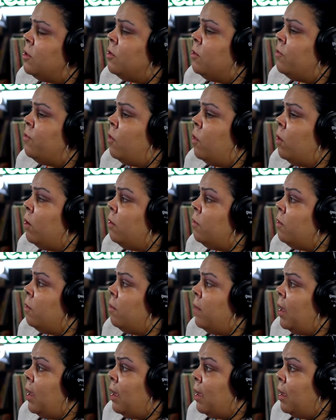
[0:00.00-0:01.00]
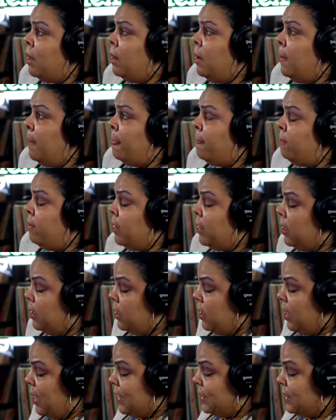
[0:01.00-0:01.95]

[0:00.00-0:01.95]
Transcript: The role of a man, right,